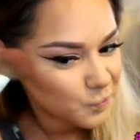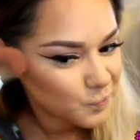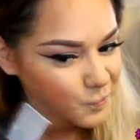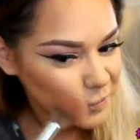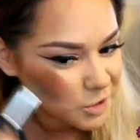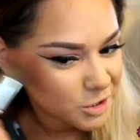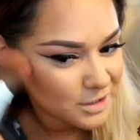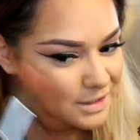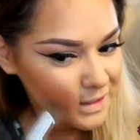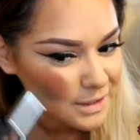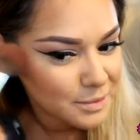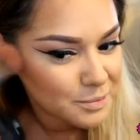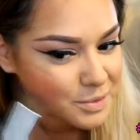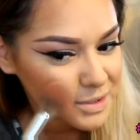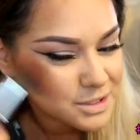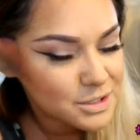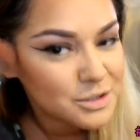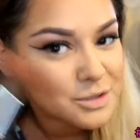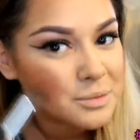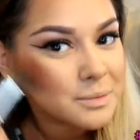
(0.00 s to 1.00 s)
and then I
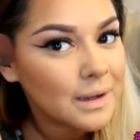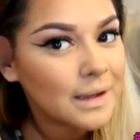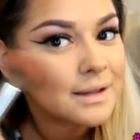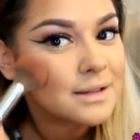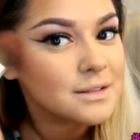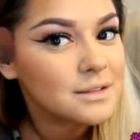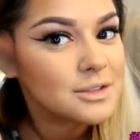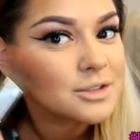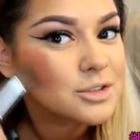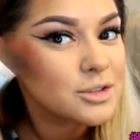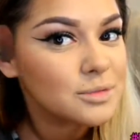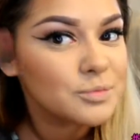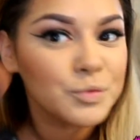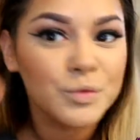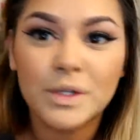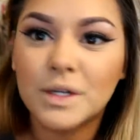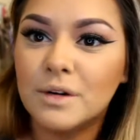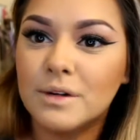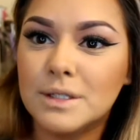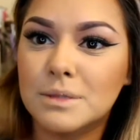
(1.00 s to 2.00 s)
put too much. We
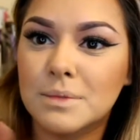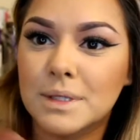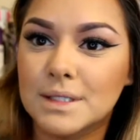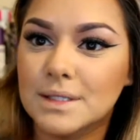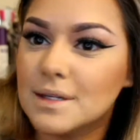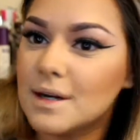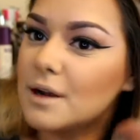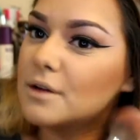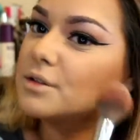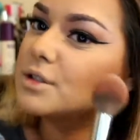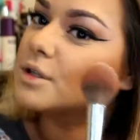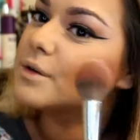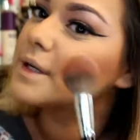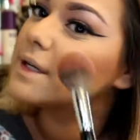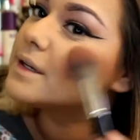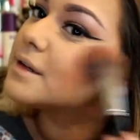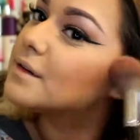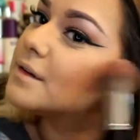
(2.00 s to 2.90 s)
can always blend it out, don't we?